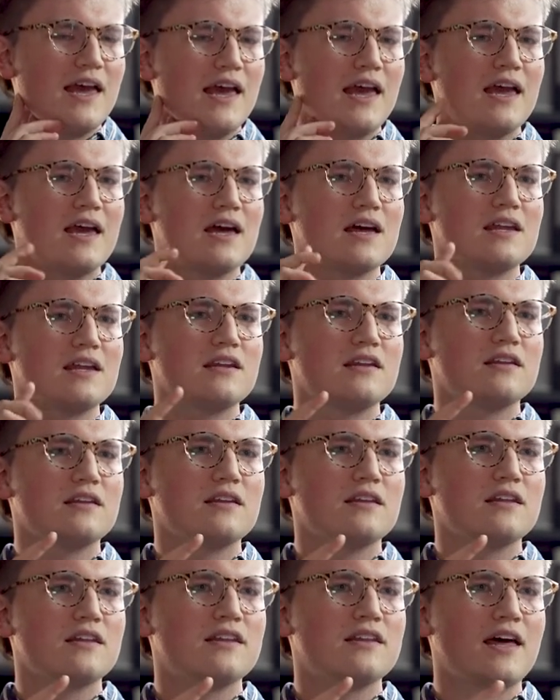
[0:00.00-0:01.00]
And
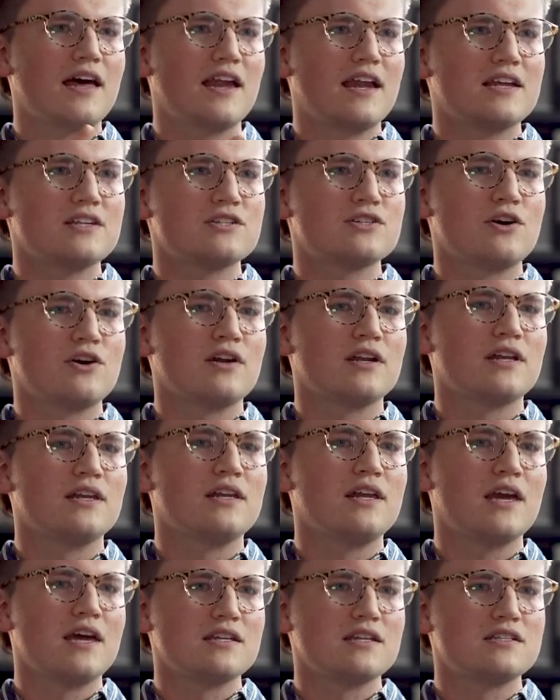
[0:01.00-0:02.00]
that has gone
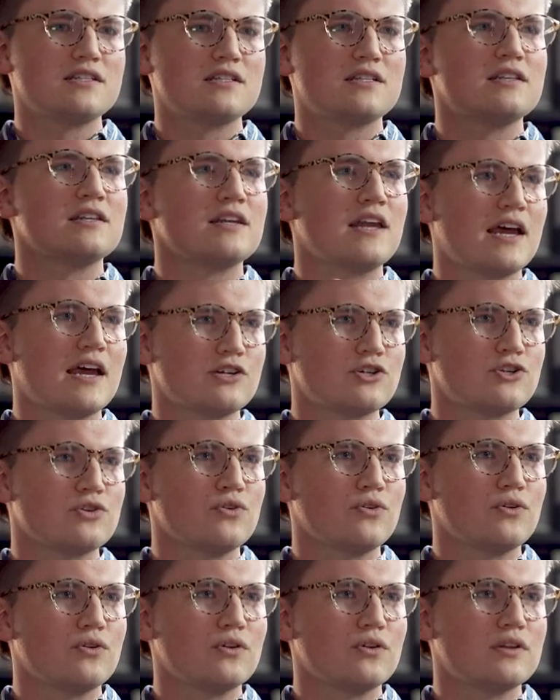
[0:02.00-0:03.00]
against the
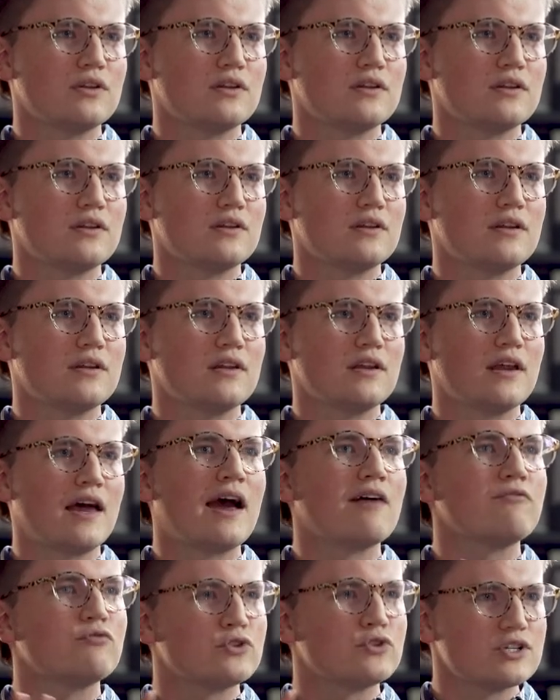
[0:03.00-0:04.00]
national yeah.
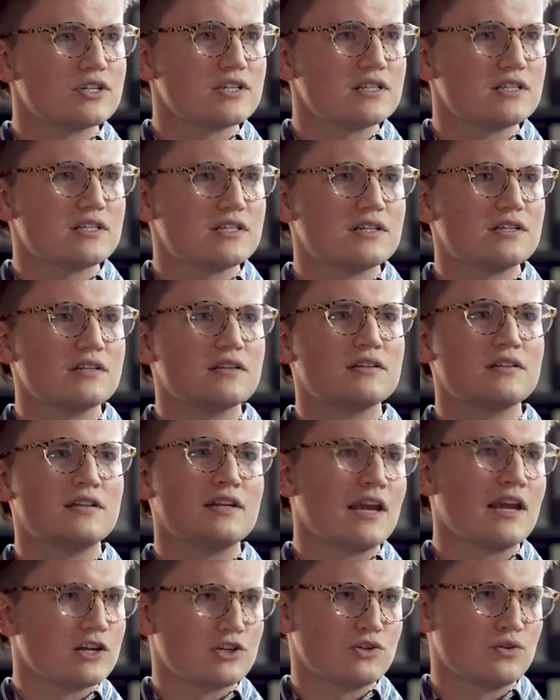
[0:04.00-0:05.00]
averages, the
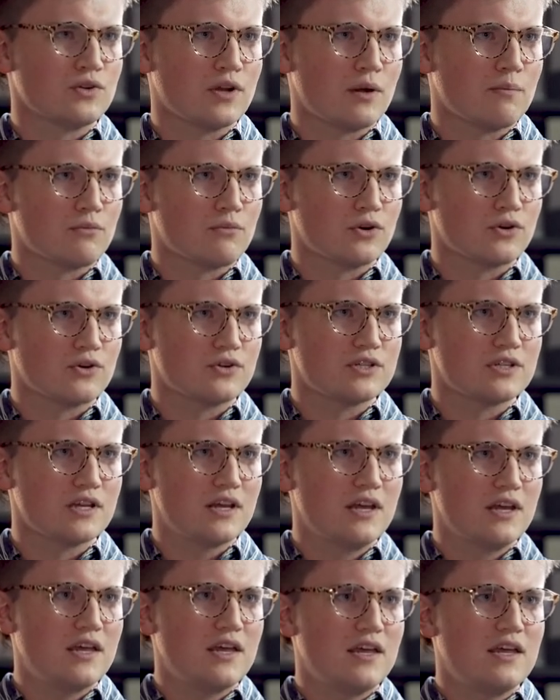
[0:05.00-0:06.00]
national numbers.
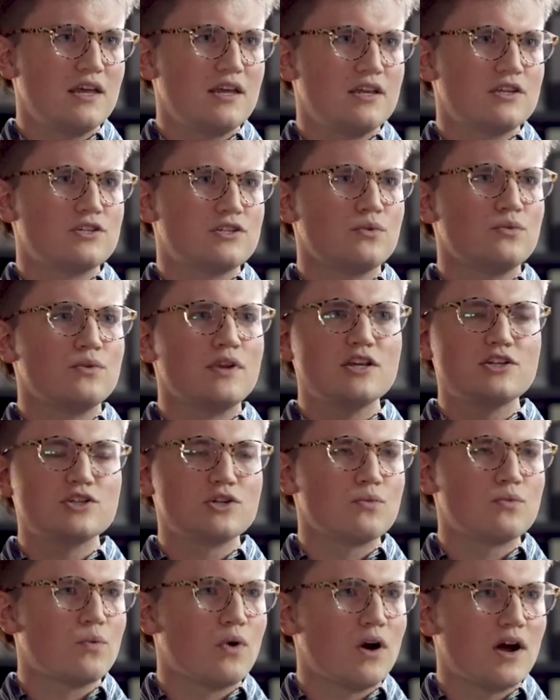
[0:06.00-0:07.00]
Yes. So
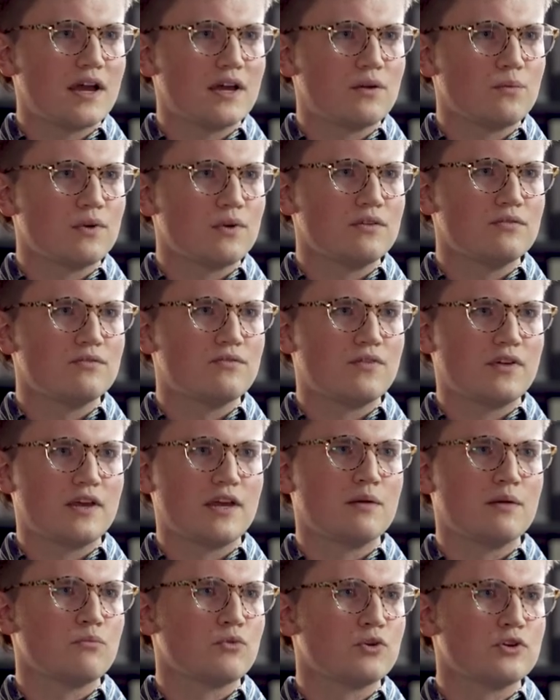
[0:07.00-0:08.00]
nationwide, we've
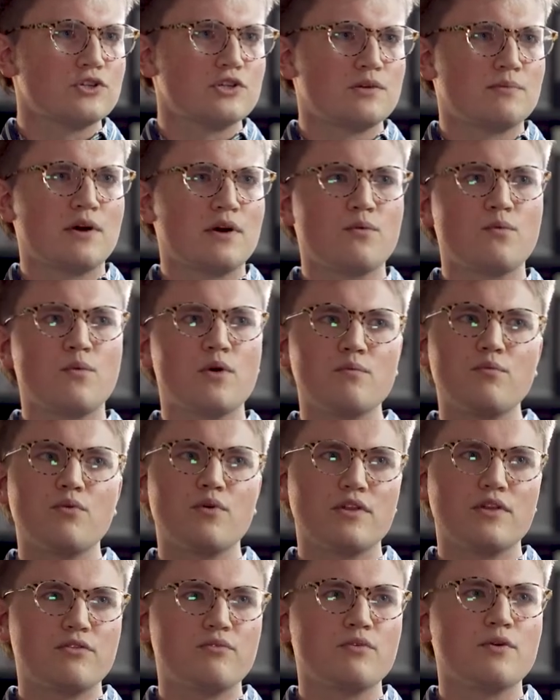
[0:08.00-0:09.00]
hemorrhaged about
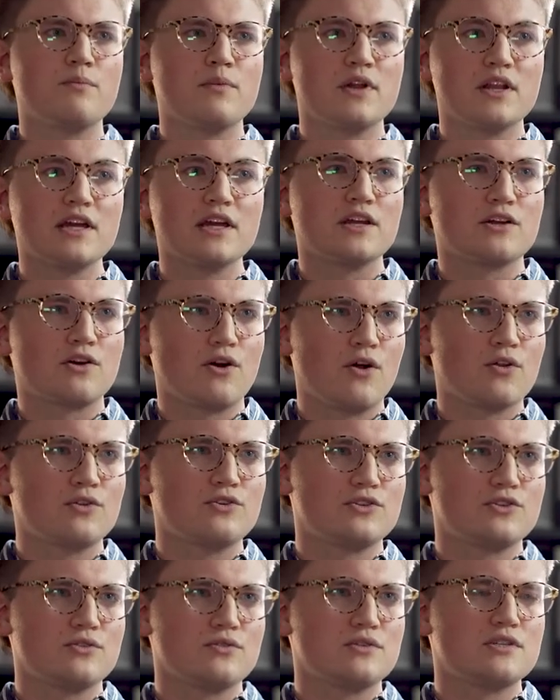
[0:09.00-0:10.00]
1.3 million college
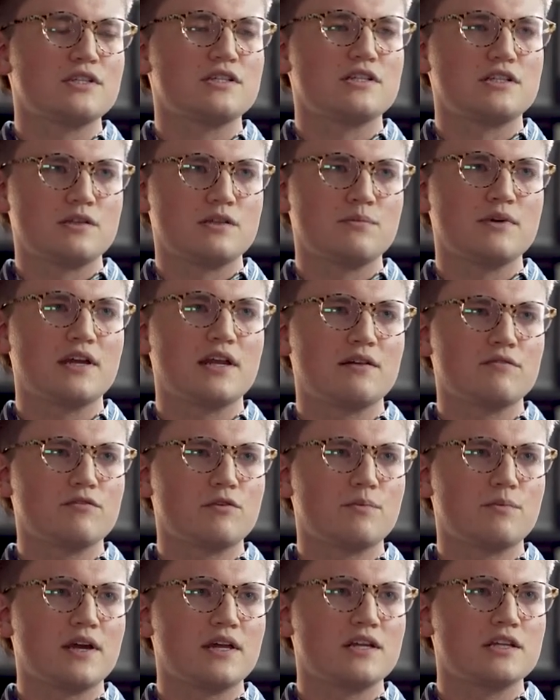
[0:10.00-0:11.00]
students since the beginning of the
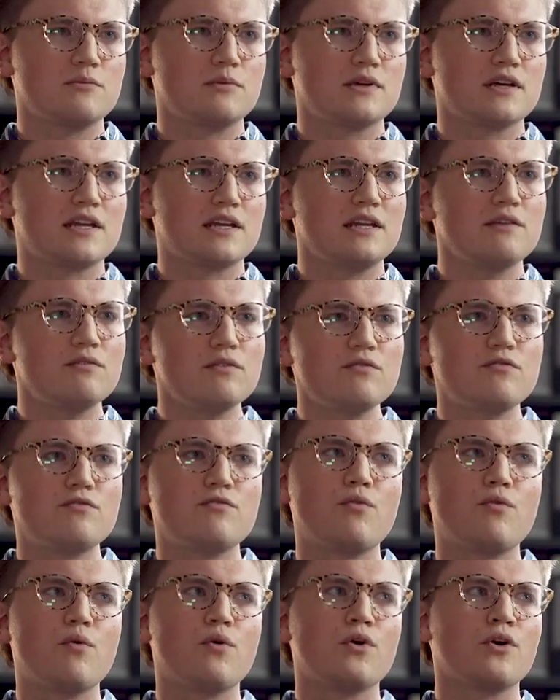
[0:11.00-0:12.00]
pandemic. And even
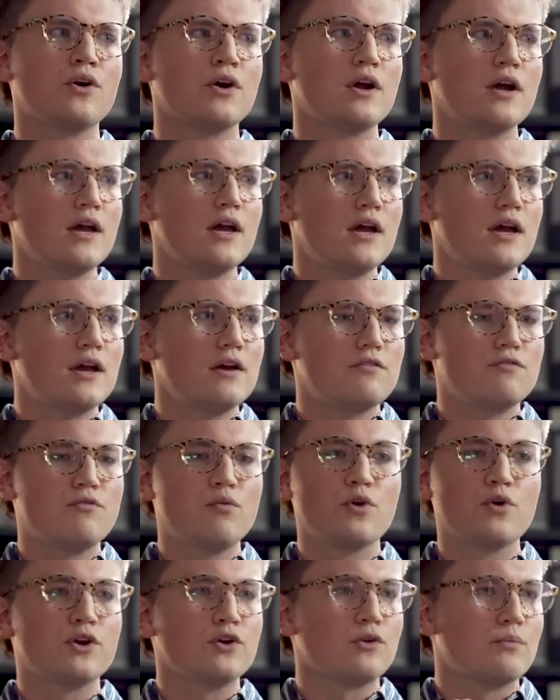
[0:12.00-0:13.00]
for
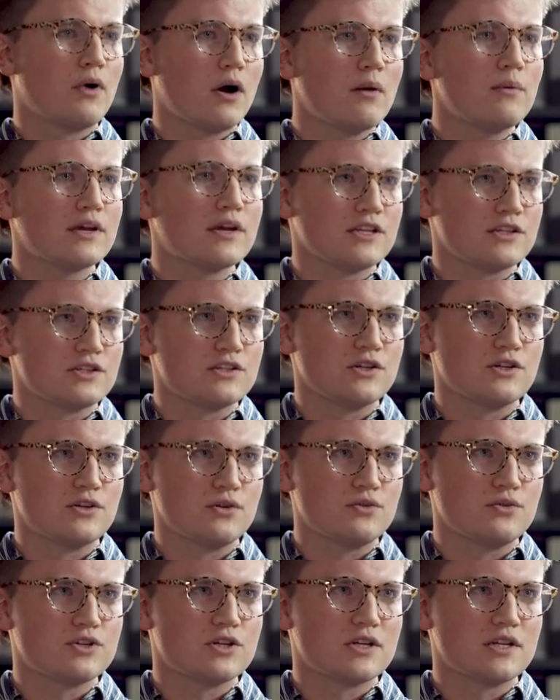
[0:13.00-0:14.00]
four-year public
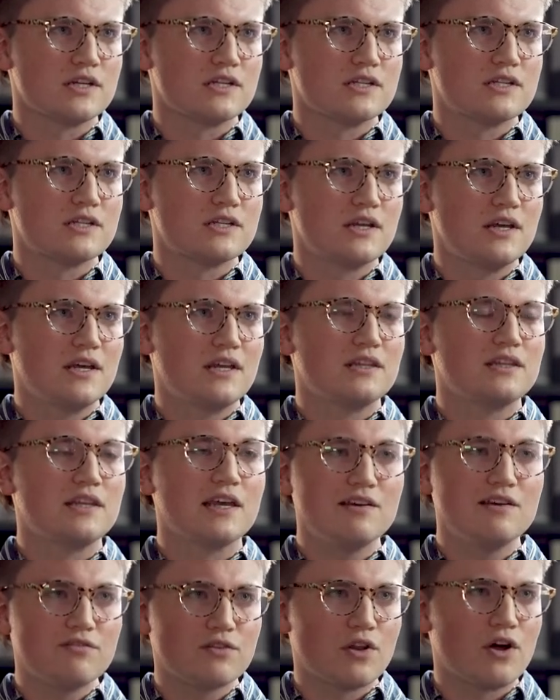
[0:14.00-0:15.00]
institutions,
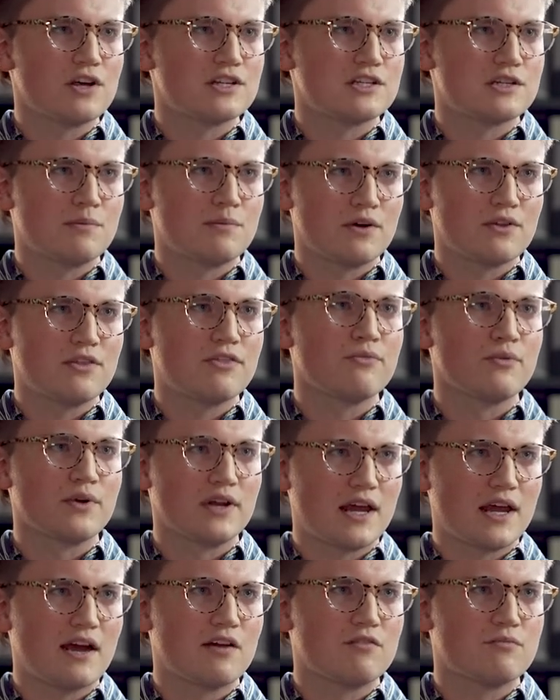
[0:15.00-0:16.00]
they've lost about
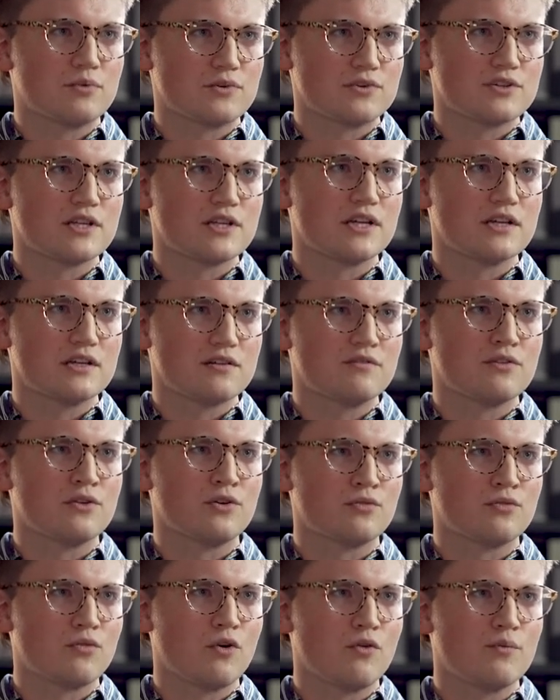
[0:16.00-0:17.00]
3.5% of
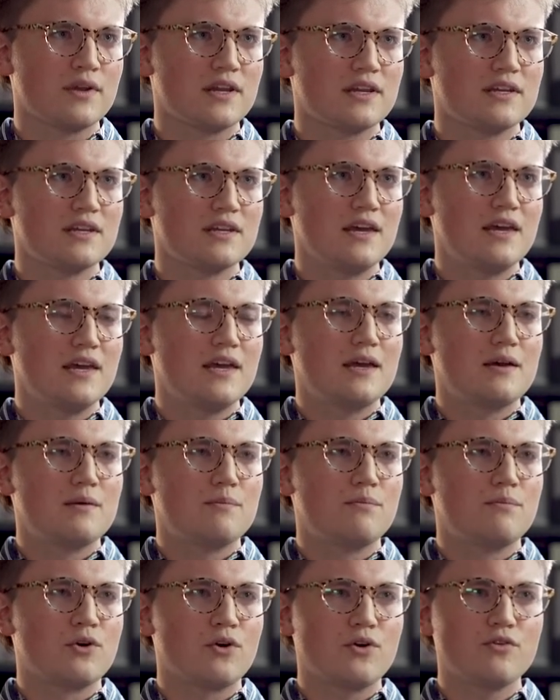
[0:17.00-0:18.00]
their enrollment.
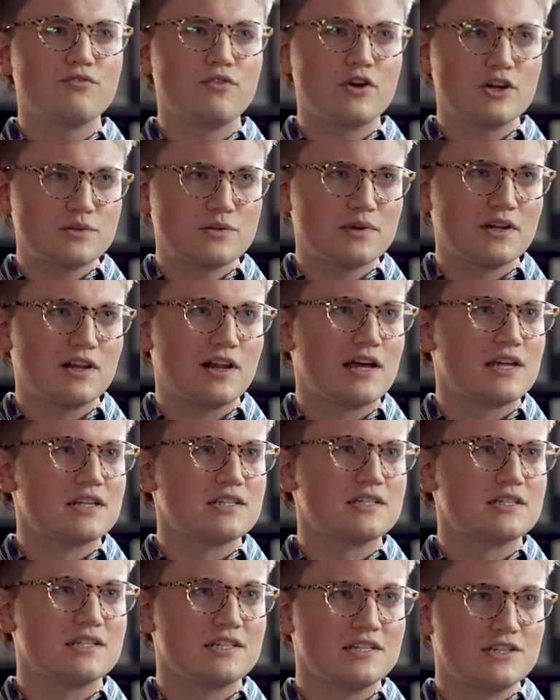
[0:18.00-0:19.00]
But our freshman
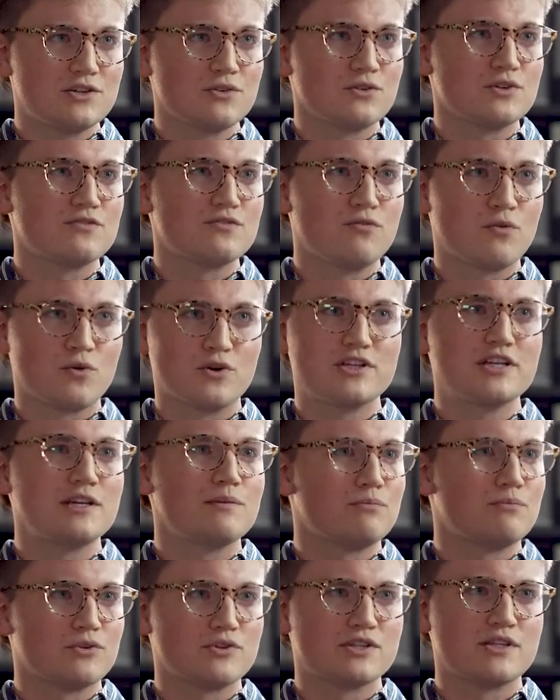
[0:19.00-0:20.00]
class this year is
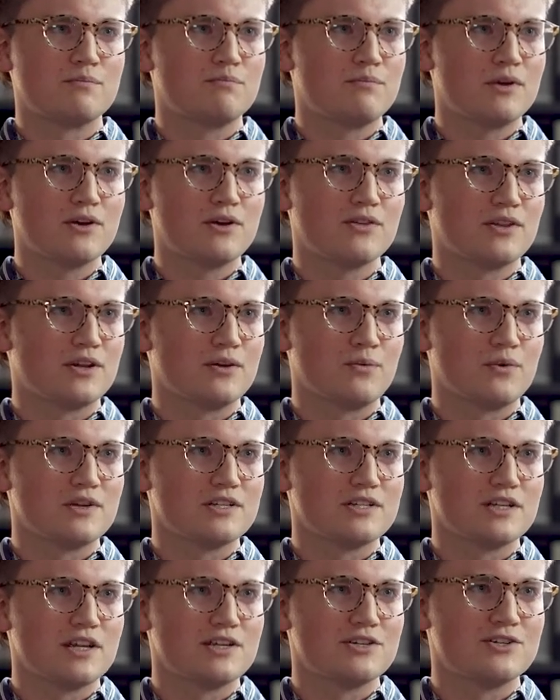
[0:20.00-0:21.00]
14% bigger than it
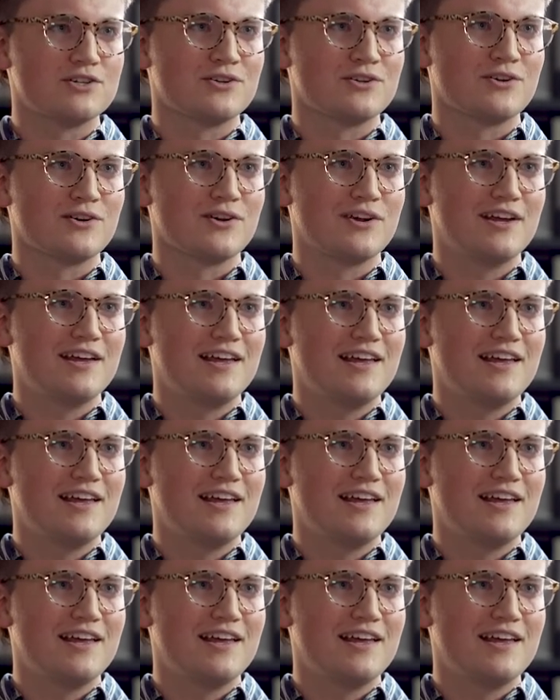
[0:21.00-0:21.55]
was last year.